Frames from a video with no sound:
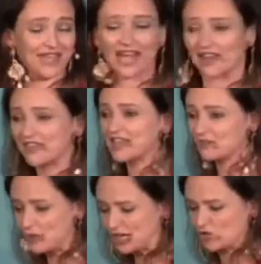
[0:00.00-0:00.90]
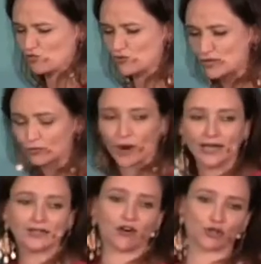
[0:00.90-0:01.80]
And I think if we can
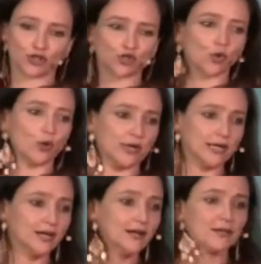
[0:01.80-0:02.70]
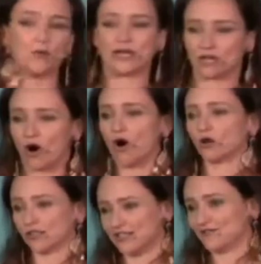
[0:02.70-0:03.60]
rewrite our story, that we can
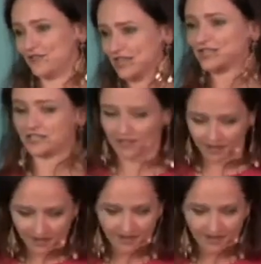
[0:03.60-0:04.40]
all leave this